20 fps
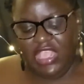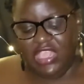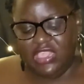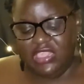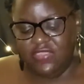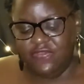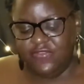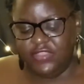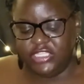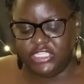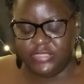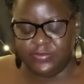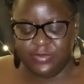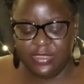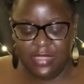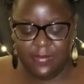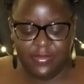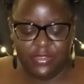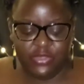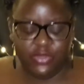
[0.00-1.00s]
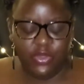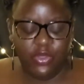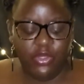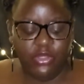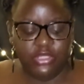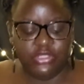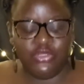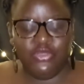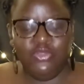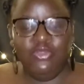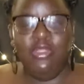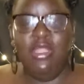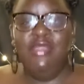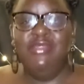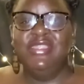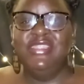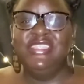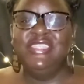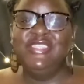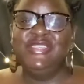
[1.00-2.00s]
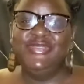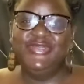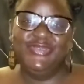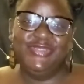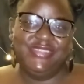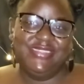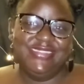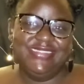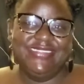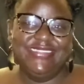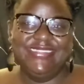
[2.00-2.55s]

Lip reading: This first poem is called Quarantine.